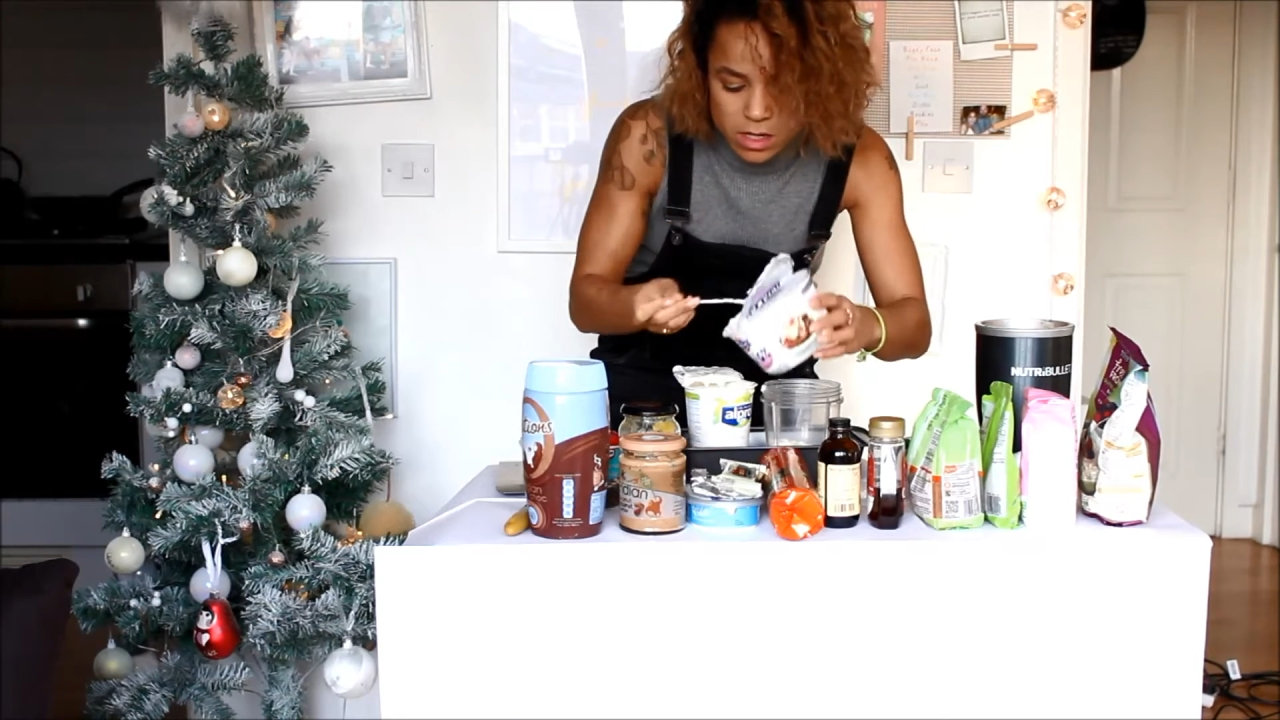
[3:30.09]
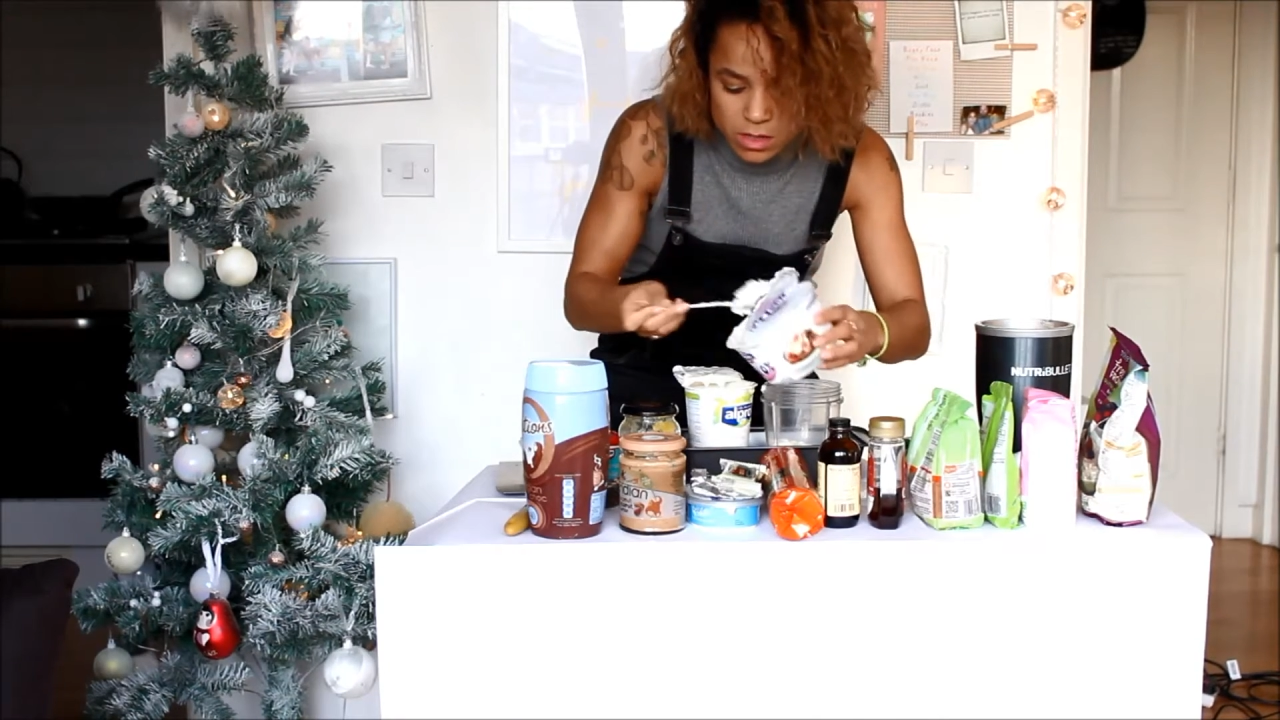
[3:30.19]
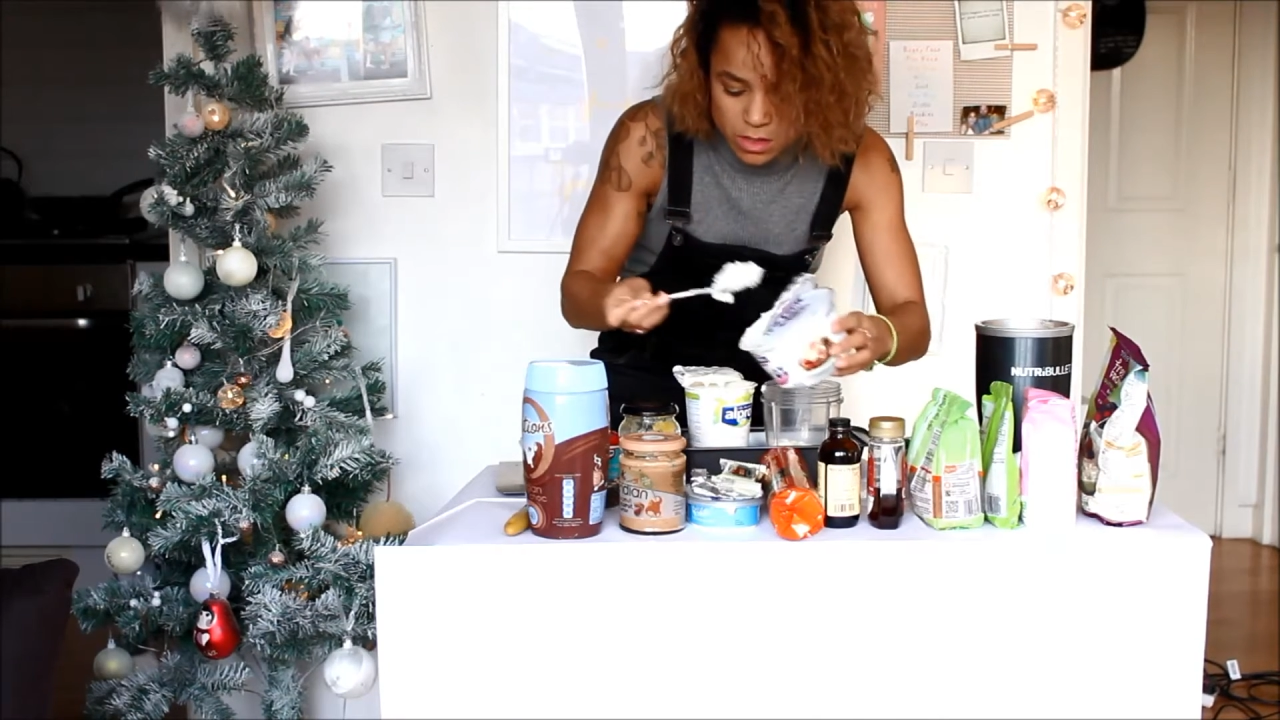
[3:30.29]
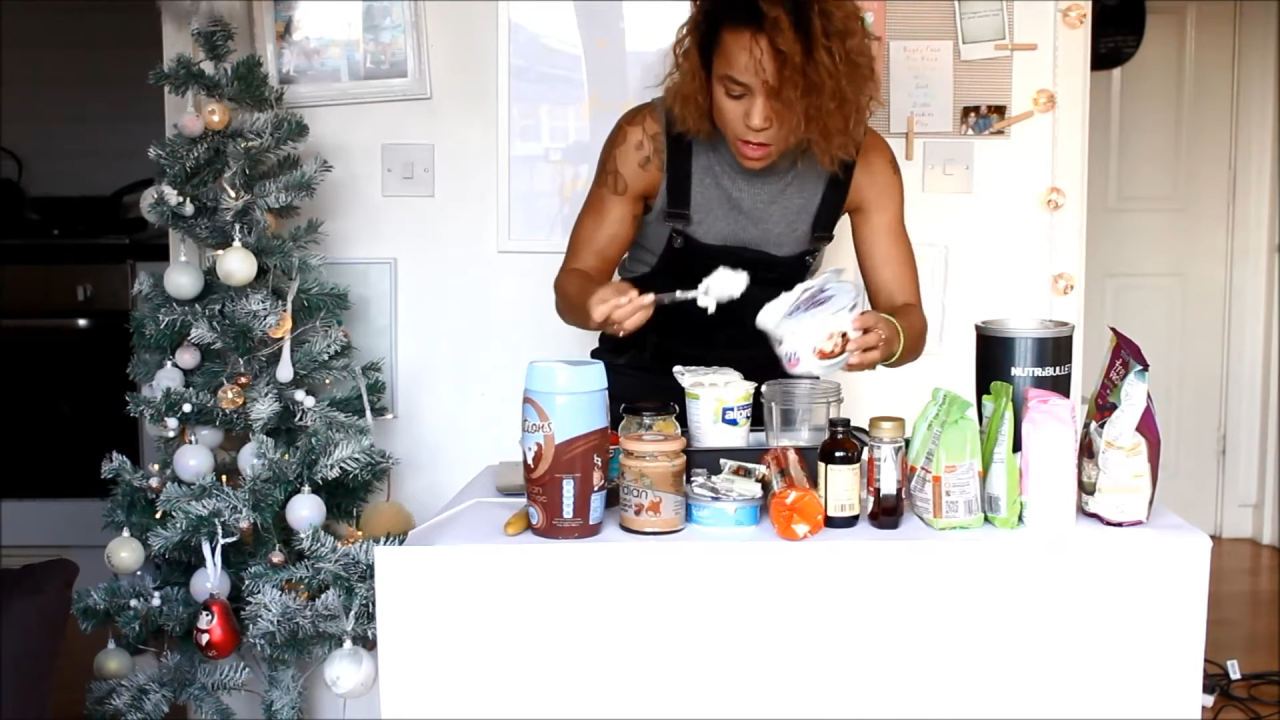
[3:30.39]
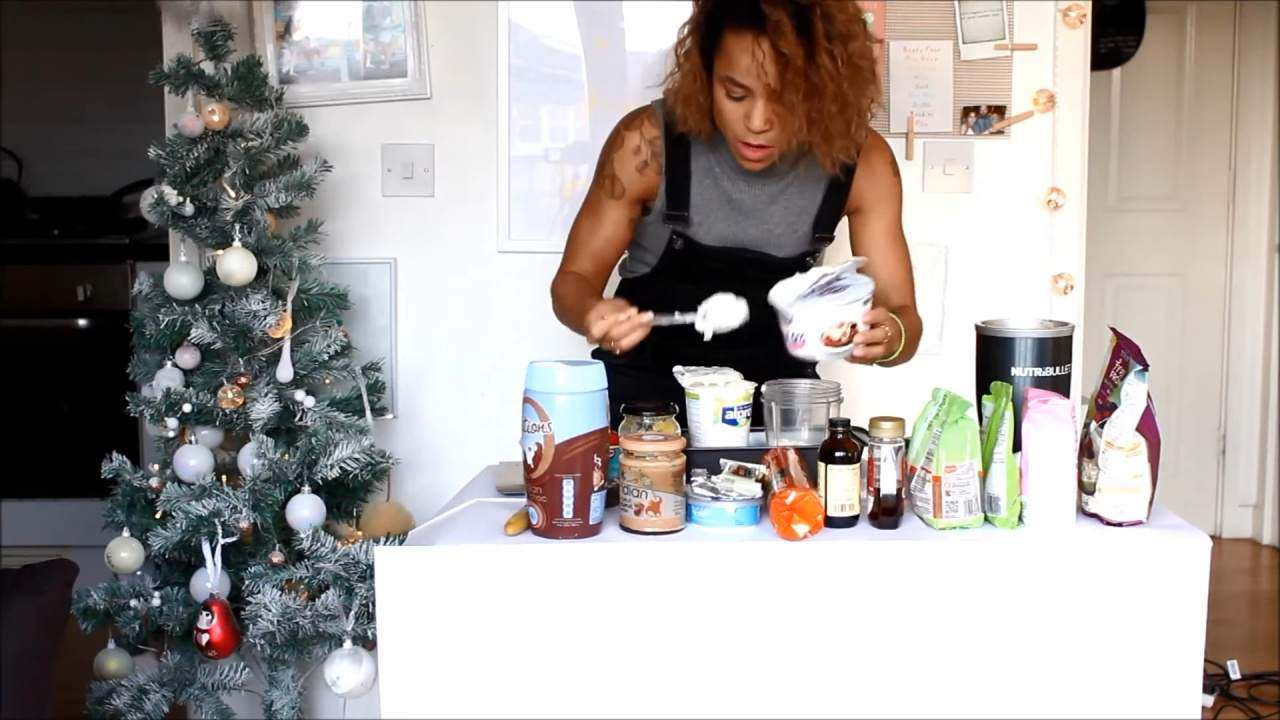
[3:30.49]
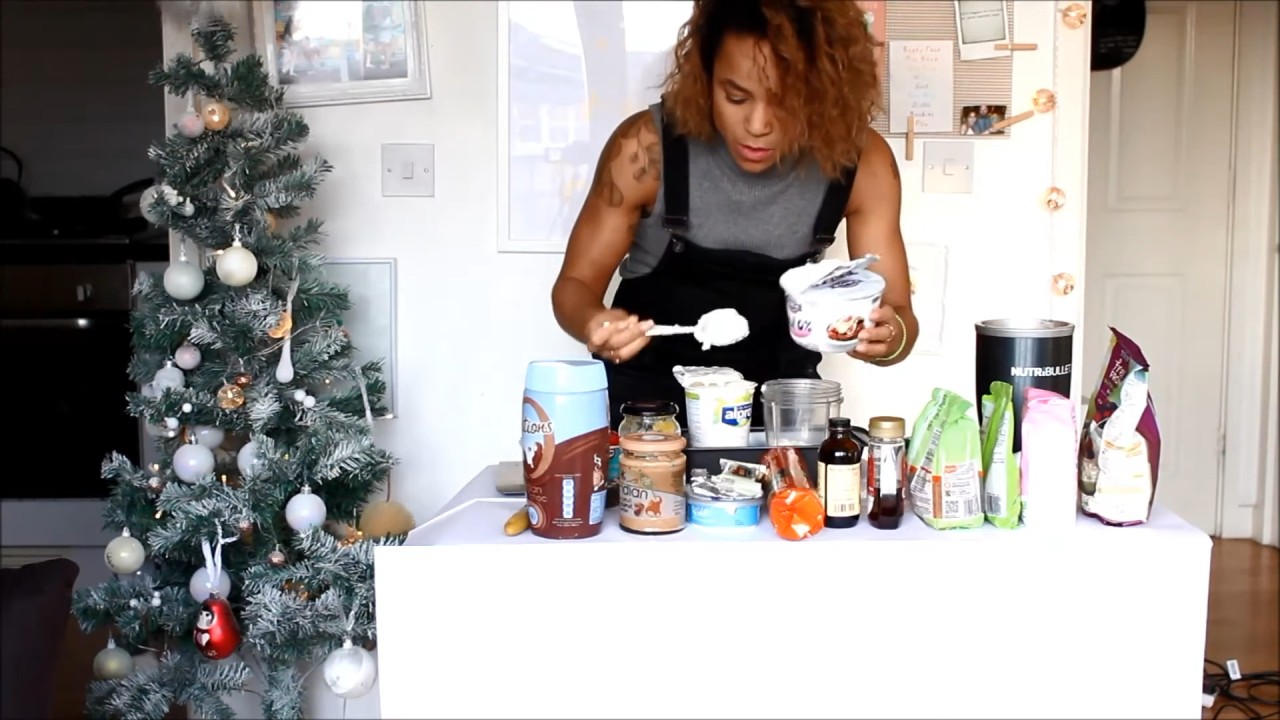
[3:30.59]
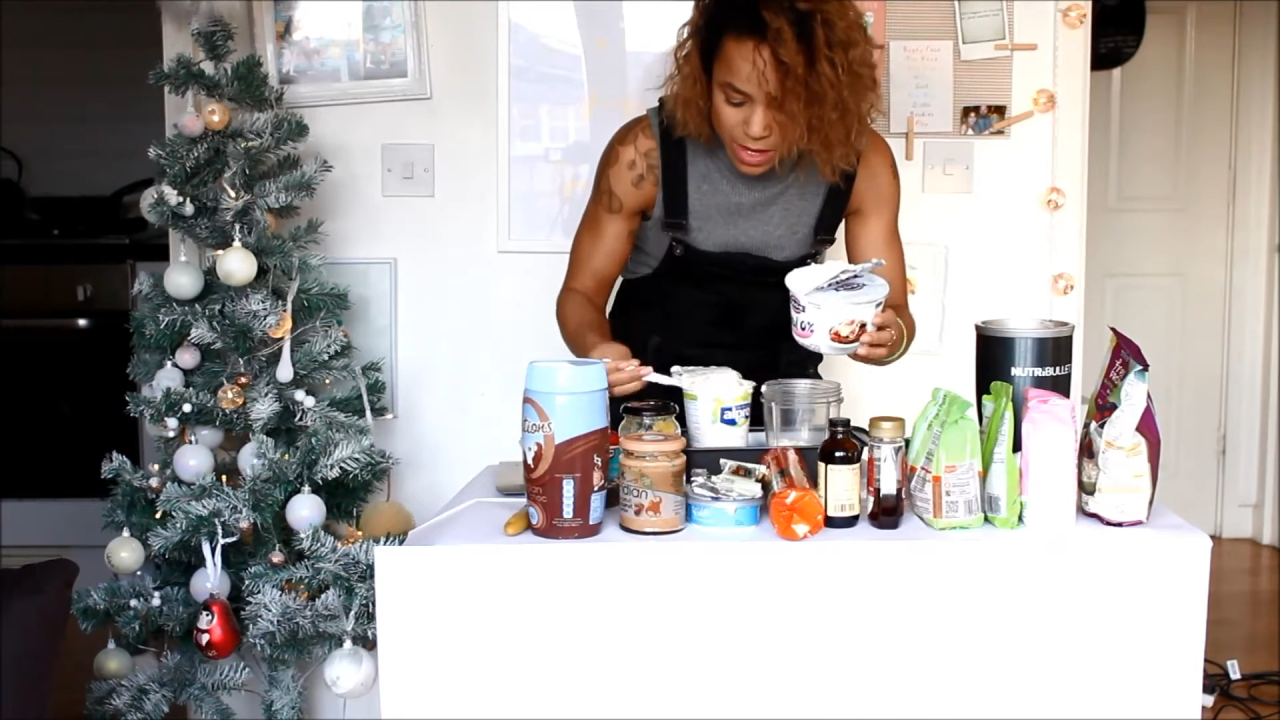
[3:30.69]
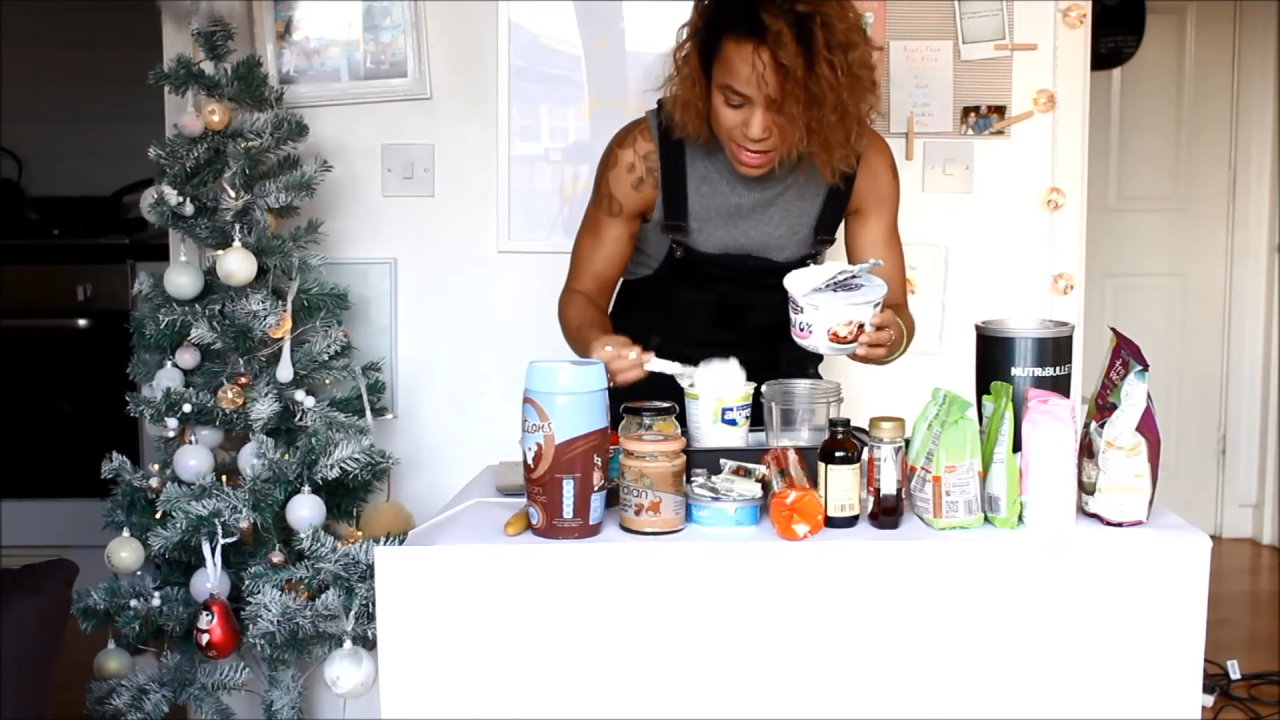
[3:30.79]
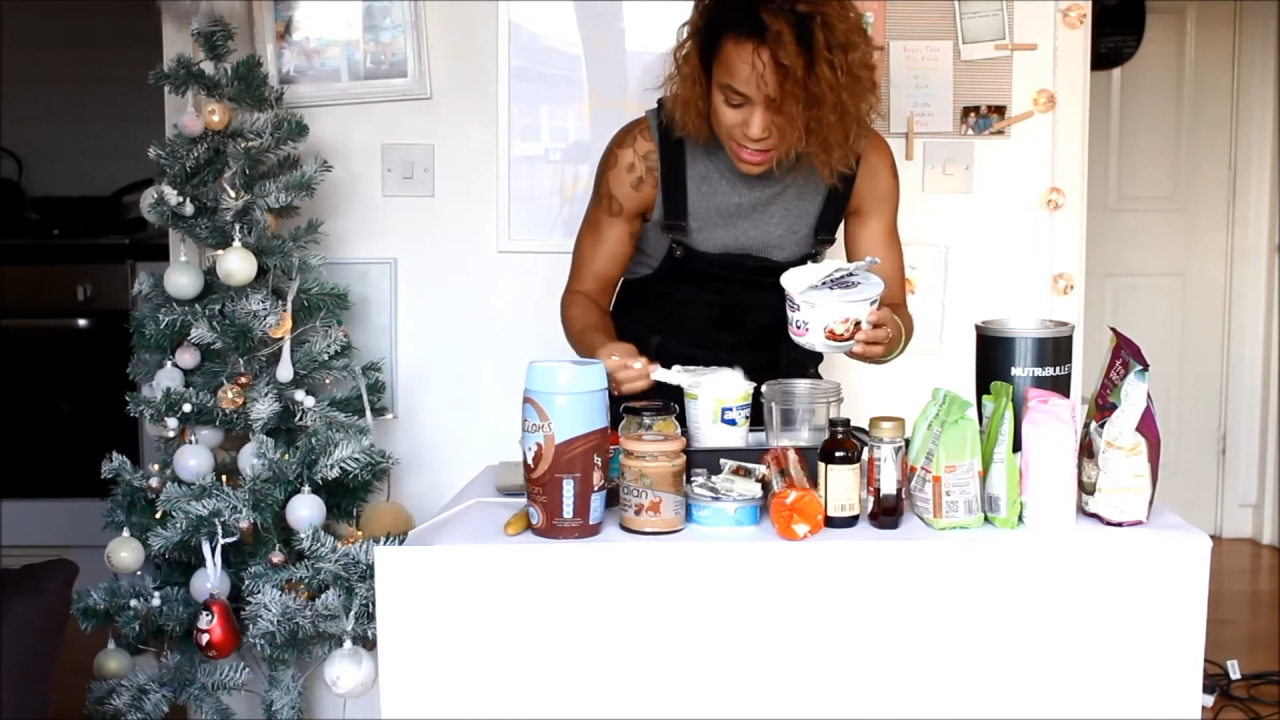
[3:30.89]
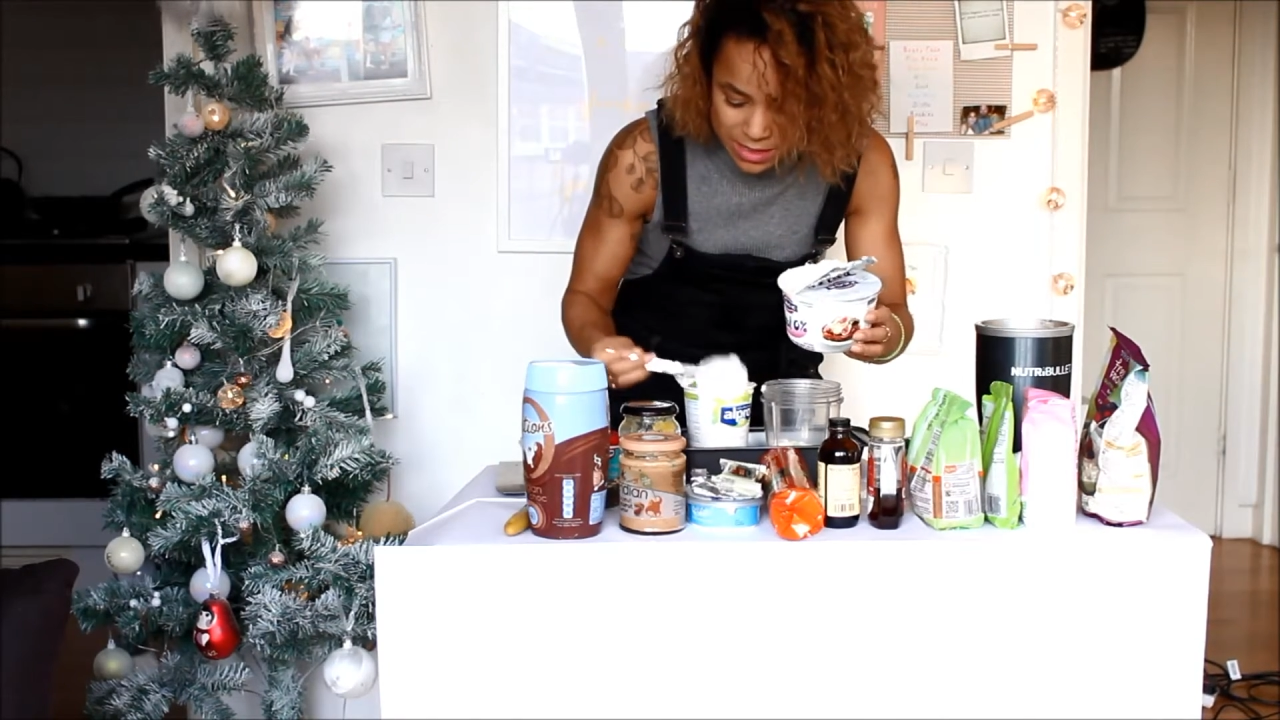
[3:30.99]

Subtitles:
so it